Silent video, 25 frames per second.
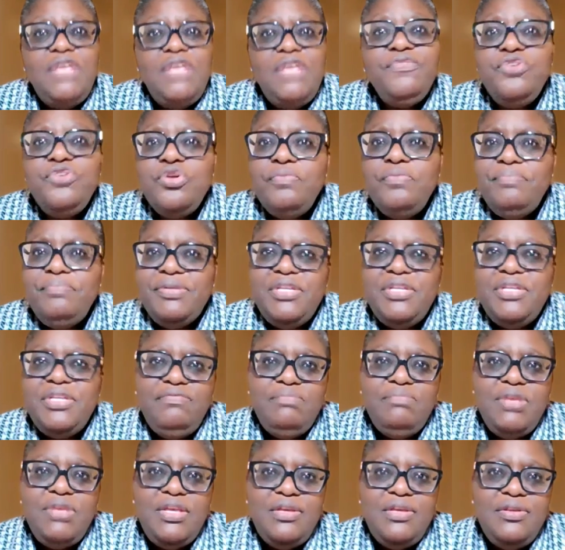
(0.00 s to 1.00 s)
If you don't
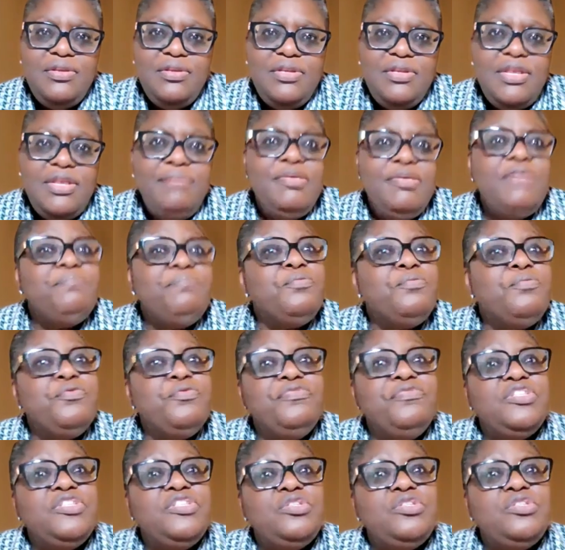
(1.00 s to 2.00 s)
believe me, let me
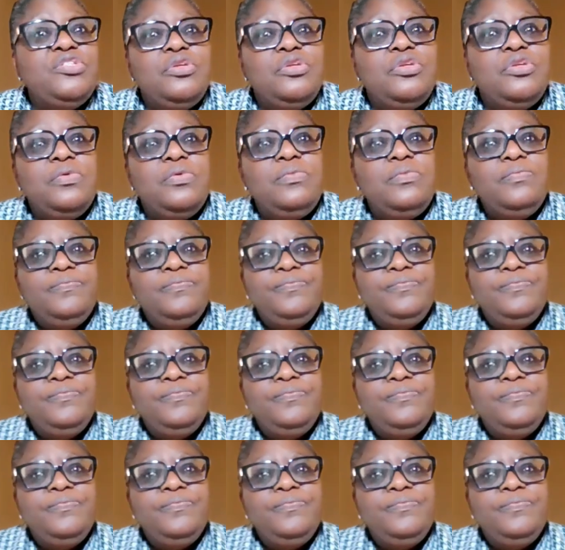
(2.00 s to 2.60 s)
prove it to you.